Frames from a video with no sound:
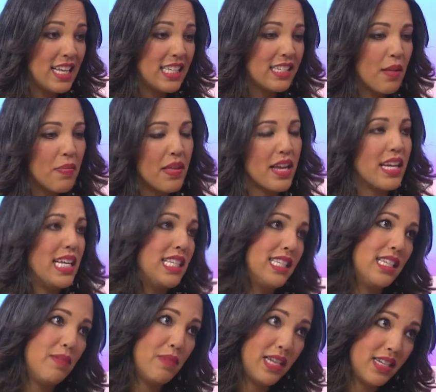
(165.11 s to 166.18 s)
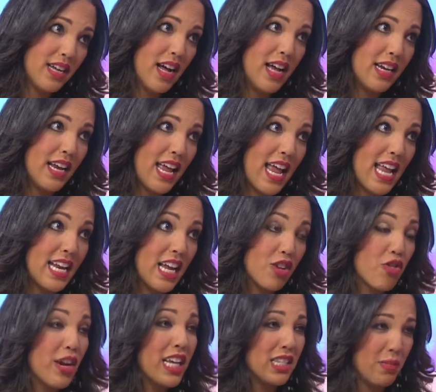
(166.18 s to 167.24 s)
something needs to be done and a
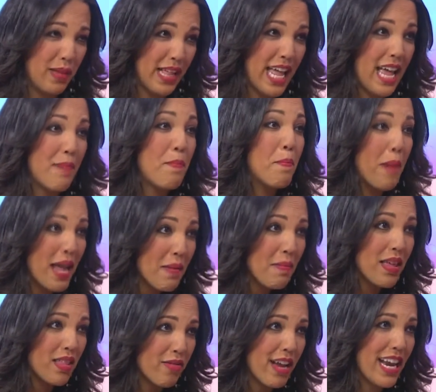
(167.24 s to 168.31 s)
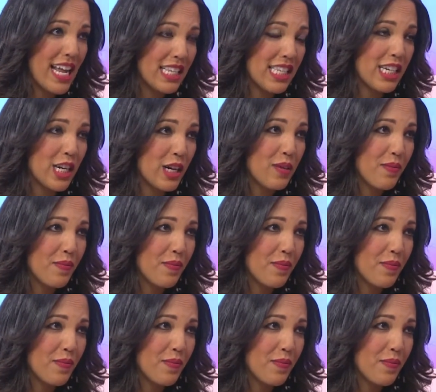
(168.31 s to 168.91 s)
transplant might be the right answer?